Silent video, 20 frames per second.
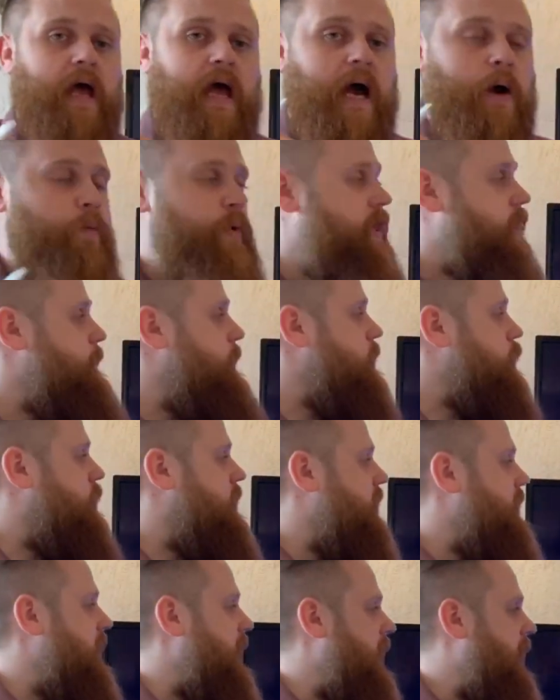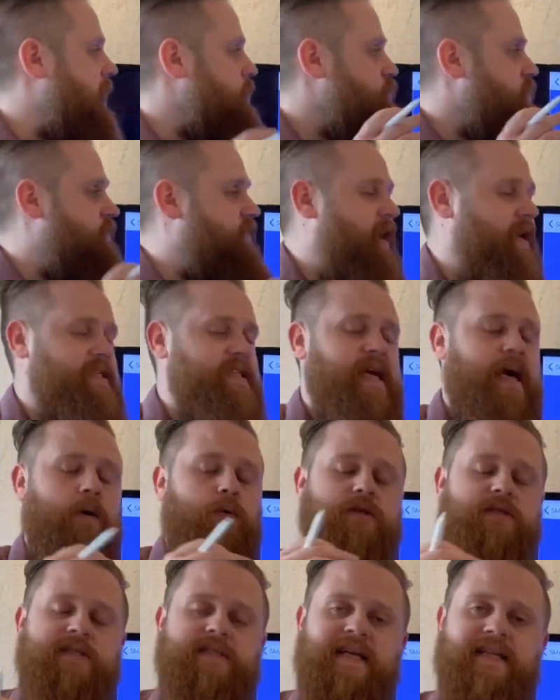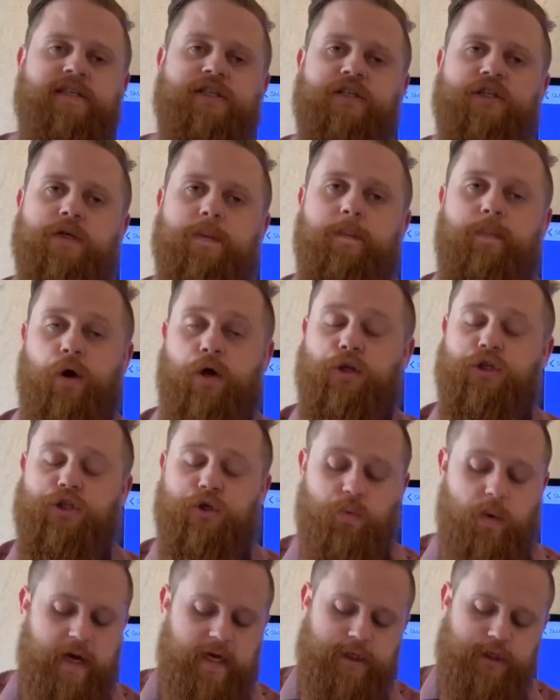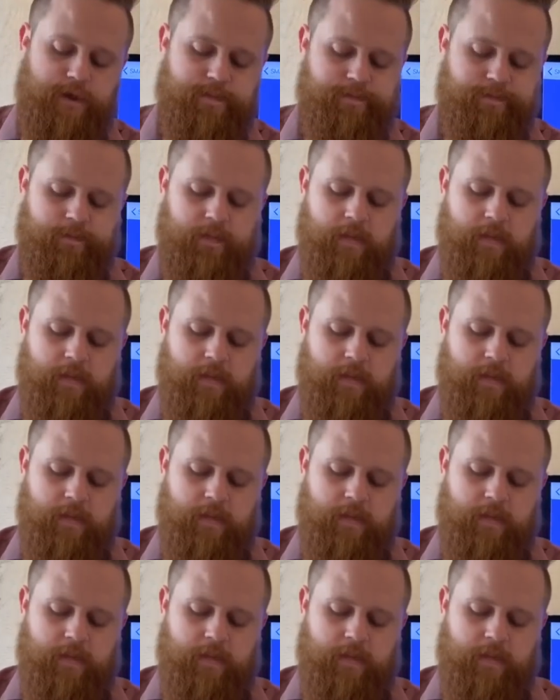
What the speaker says: and we're going to be looking at revising our sentence punctuation.